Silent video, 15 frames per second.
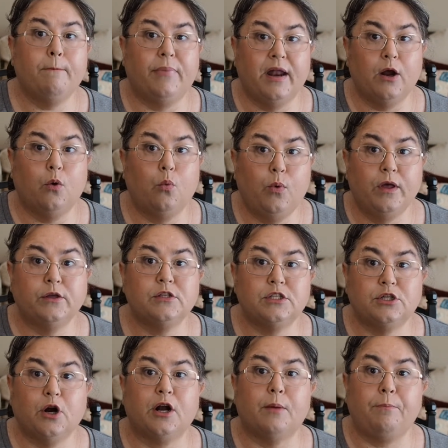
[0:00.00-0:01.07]
but it will
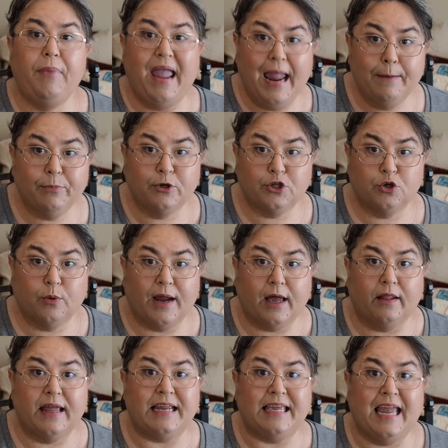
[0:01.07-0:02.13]
start a paper
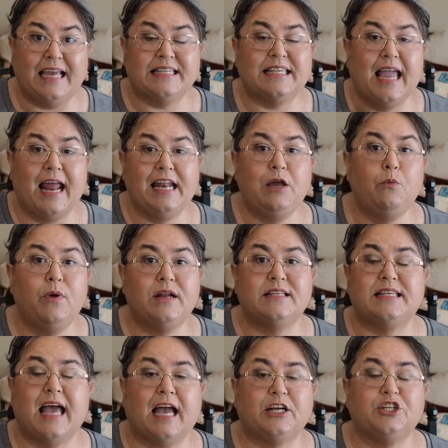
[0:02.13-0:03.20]
trail in case anyone
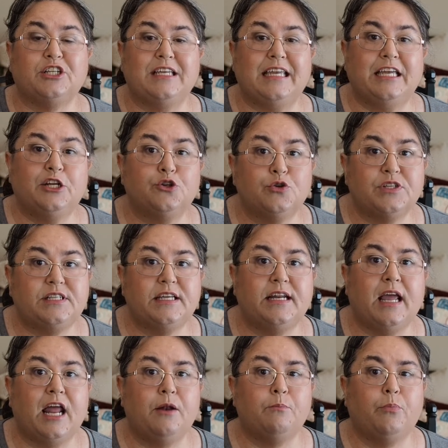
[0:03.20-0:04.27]
is actually
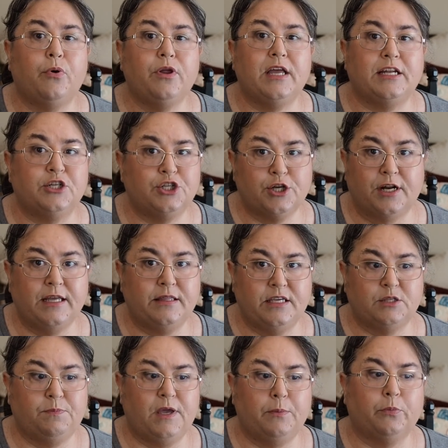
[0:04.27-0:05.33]
interested in shutting
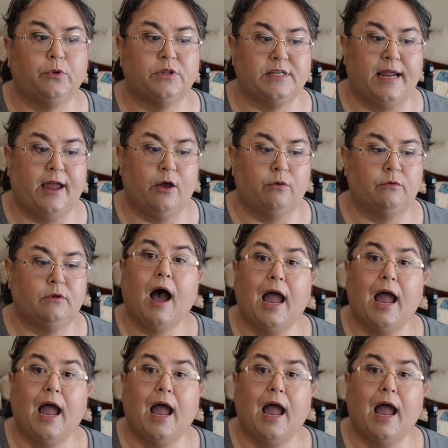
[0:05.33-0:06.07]
these people down.